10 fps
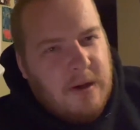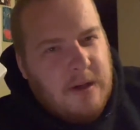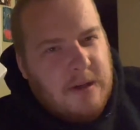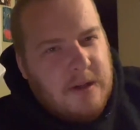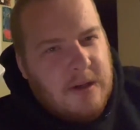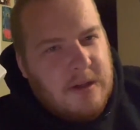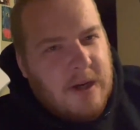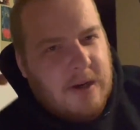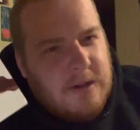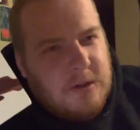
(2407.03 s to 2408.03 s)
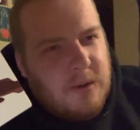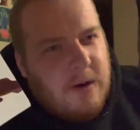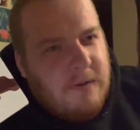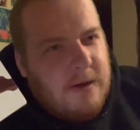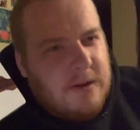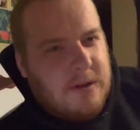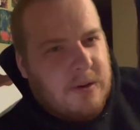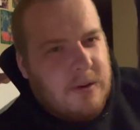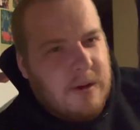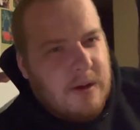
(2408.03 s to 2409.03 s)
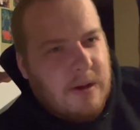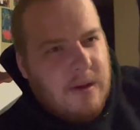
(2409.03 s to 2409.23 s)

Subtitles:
he starts out at 12 years old,